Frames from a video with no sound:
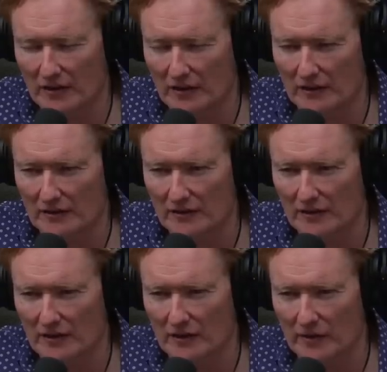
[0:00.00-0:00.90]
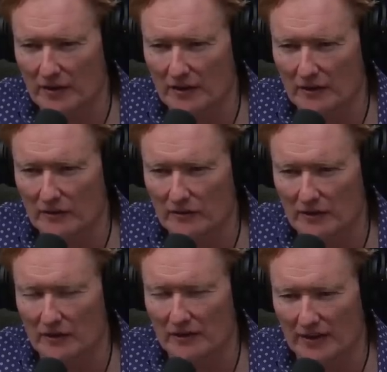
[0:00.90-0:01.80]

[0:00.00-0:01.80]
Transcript: Oh, there we go. All right.